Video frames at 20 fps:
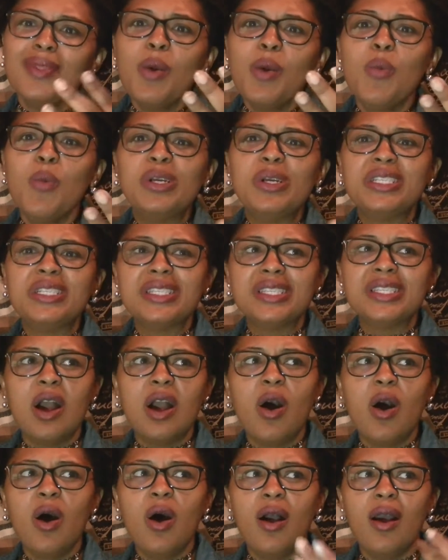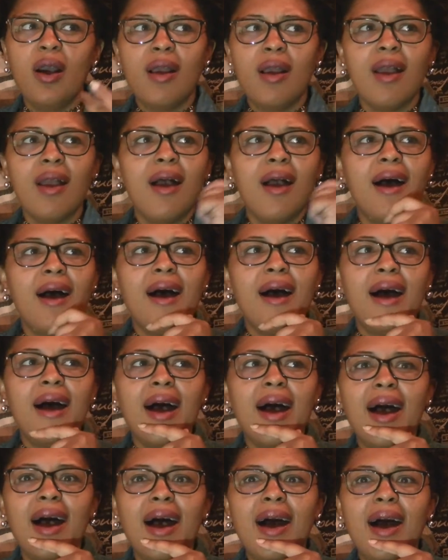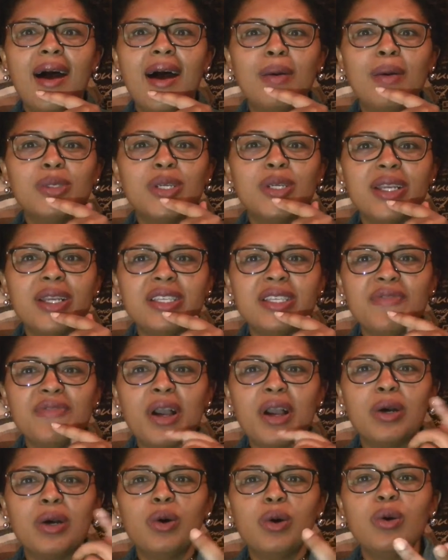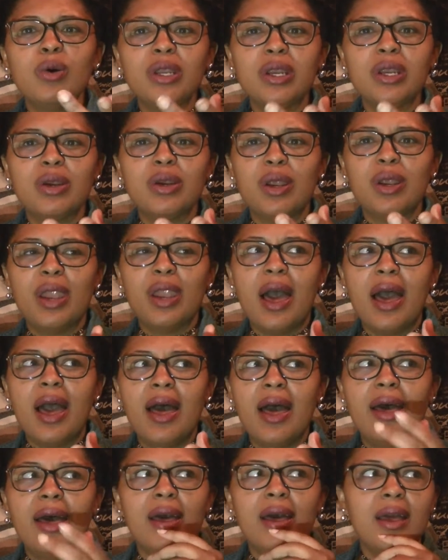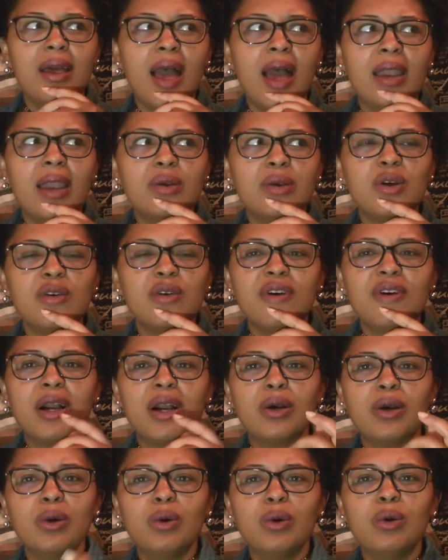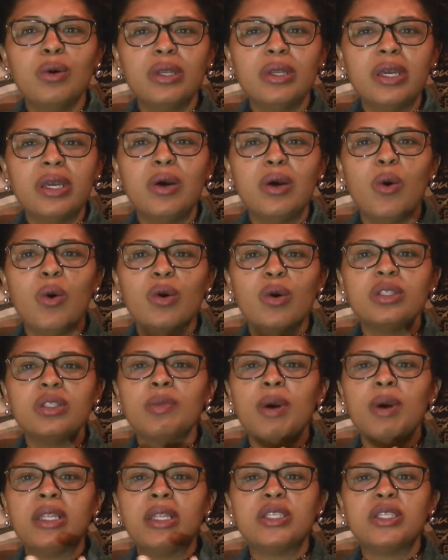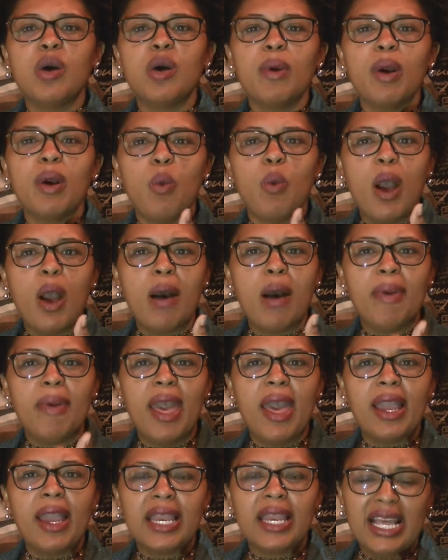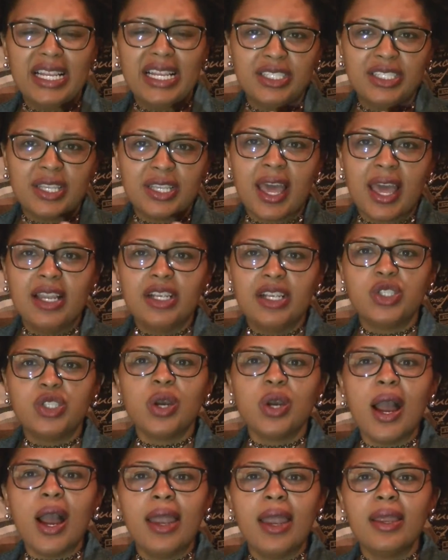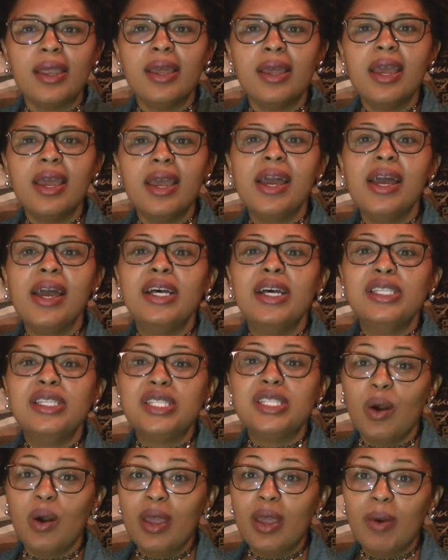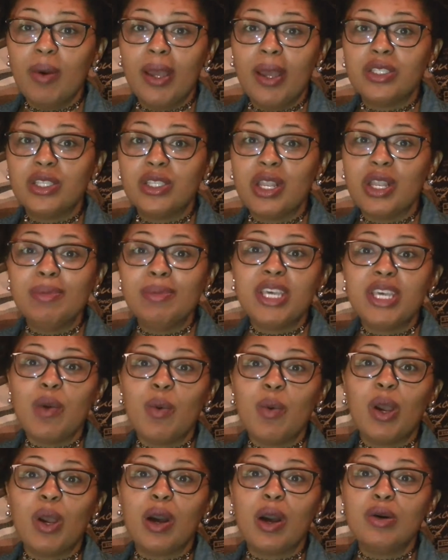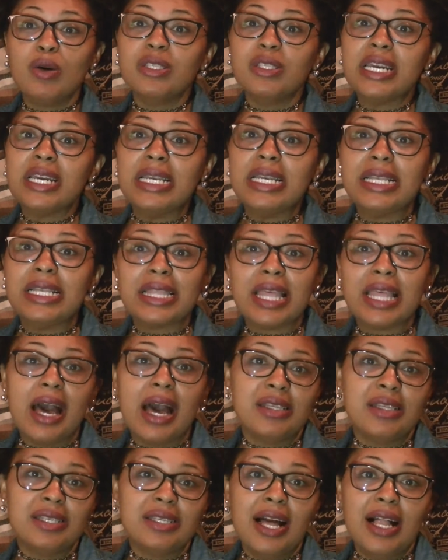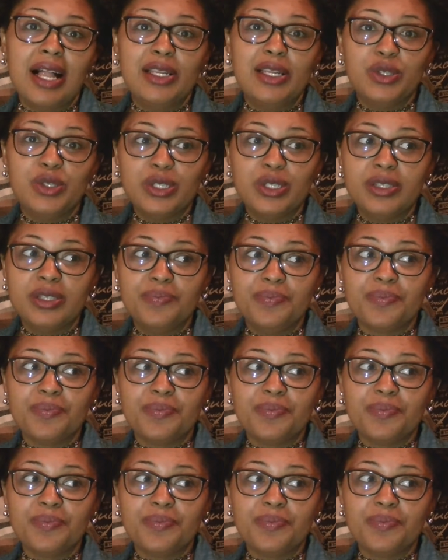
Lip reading: which isn't hard. I'm trying to see if I googled it or not. I don't know if I googled it or somebody told me a while back and I just kind of tried it. So anyway, so let me tell you what goes in the Thousand Island dressing.